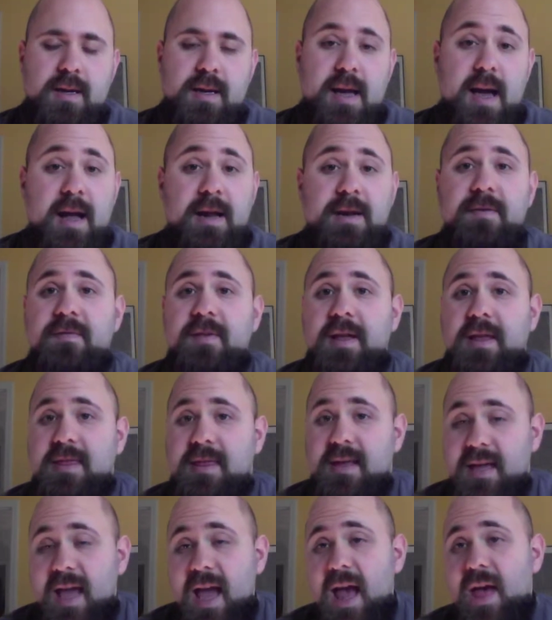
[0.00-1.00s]
Kind of like
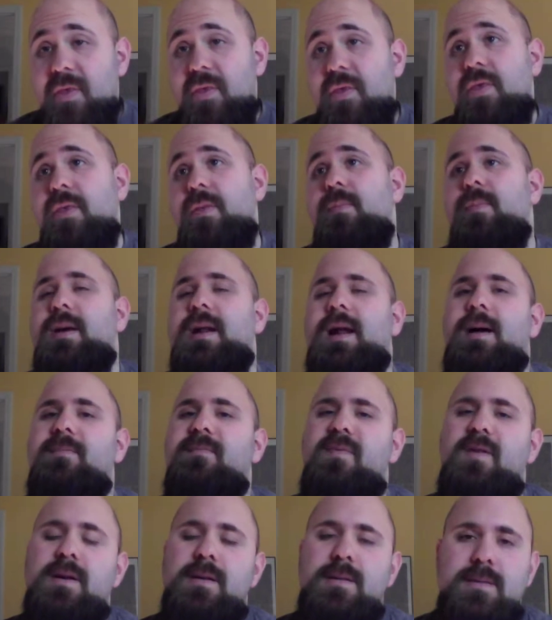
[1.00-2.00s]
the Geth, but
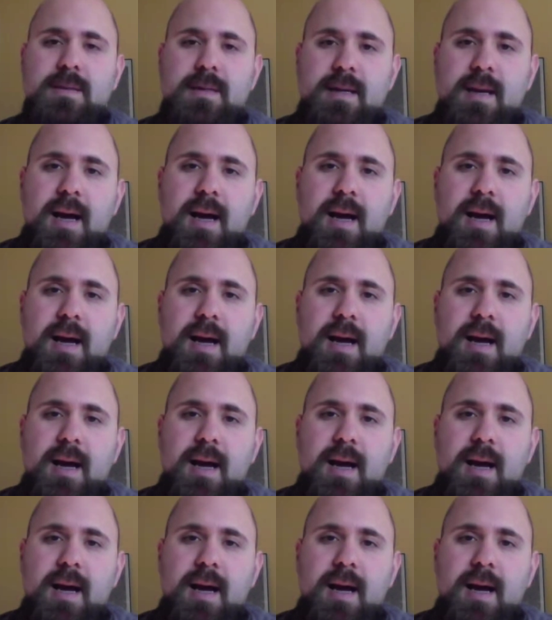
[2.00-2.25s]
obviously